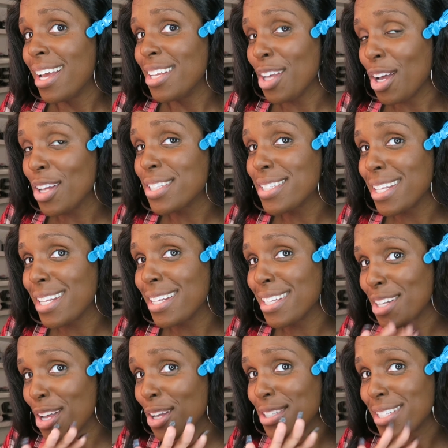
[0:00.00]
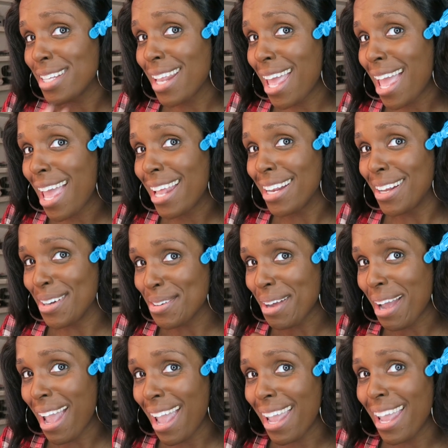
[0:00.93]
y'all see that, y'all see that,
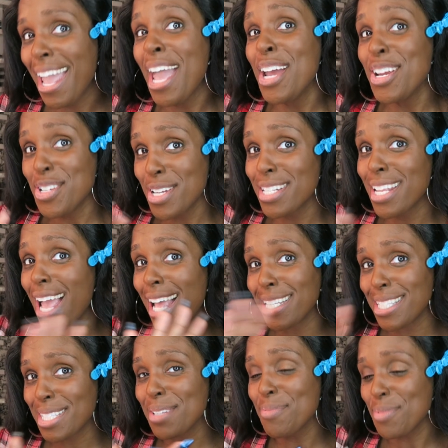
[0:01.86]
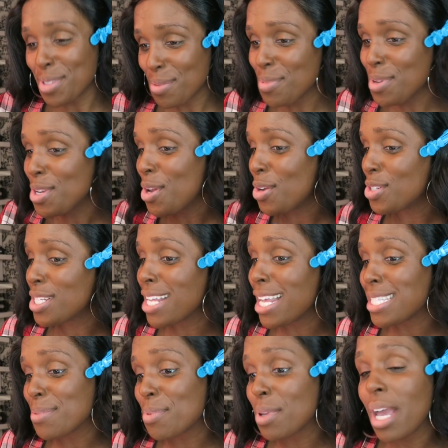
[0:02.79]
okay? She's got some, some, you know, she's
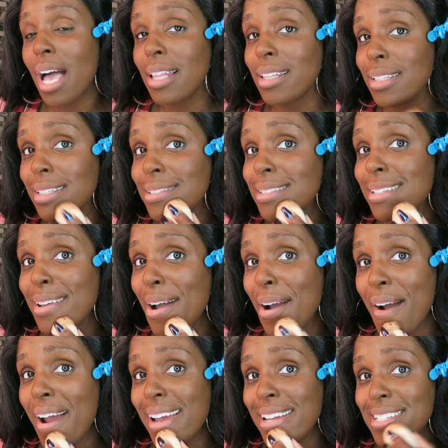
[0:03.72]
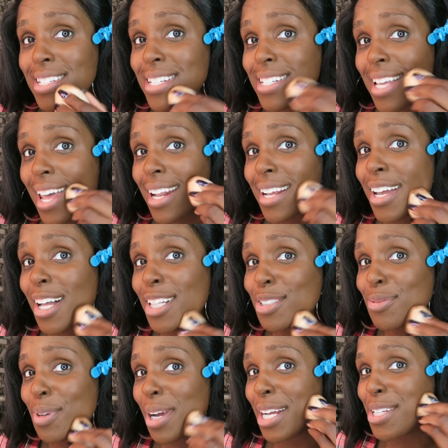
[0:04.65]
got some colors. All right, she's got a
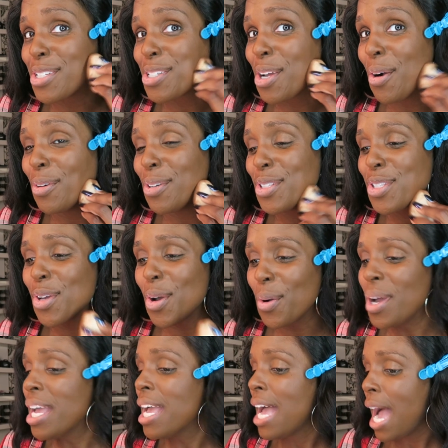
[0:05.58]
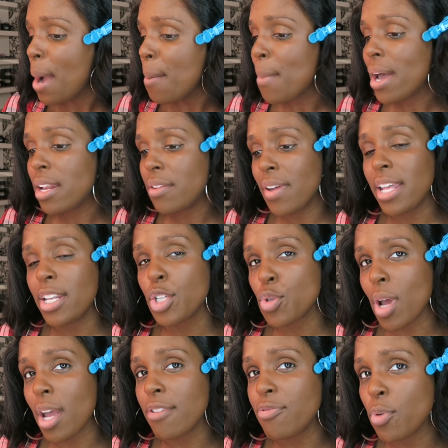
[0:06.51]
color range going. So I might have had to
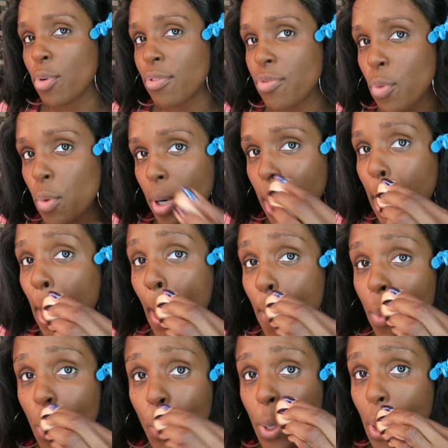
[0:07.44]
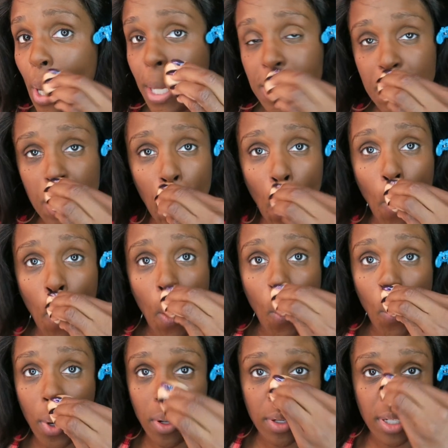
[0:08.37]
try 440, but you guys know
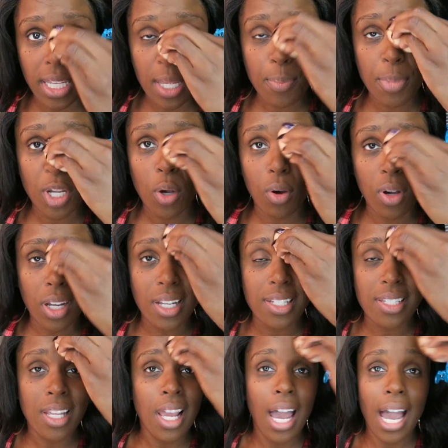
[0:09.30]
we're gonna keep it going because